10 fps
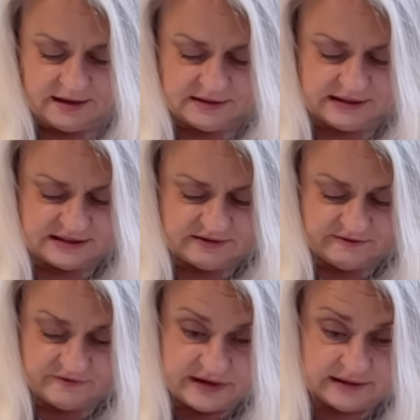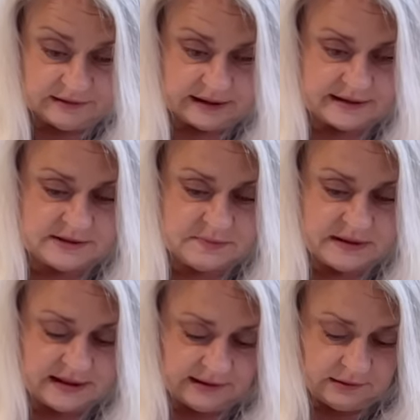doesn't feel like it's
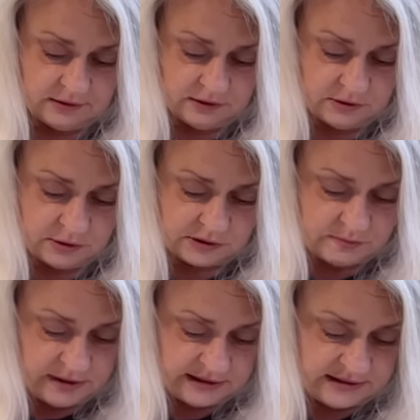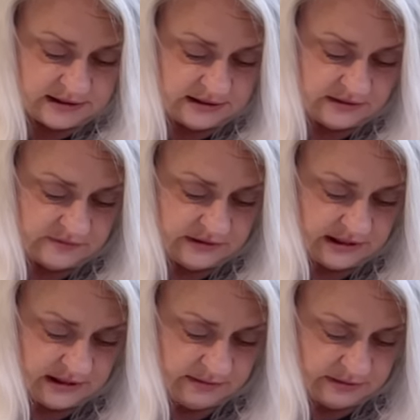been that long. Of course, my sense of
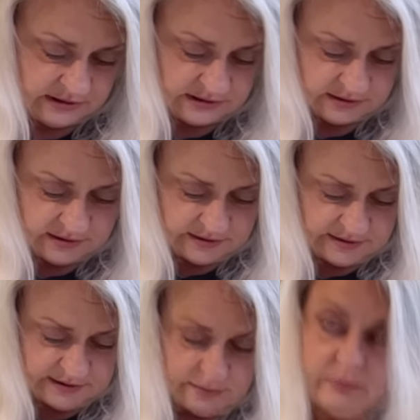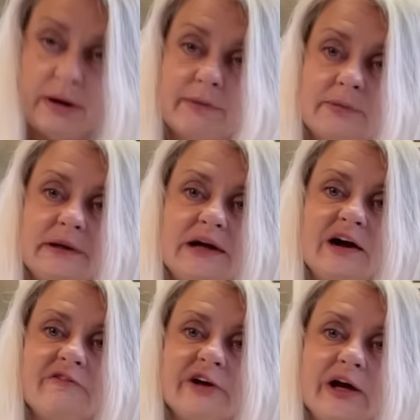time is probably
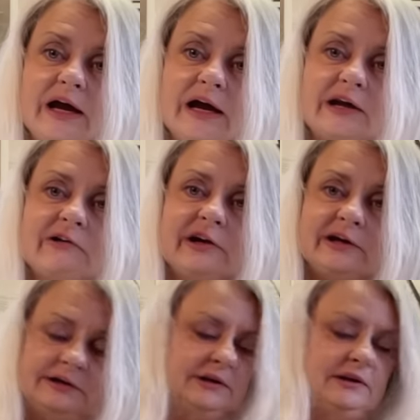not very accurate.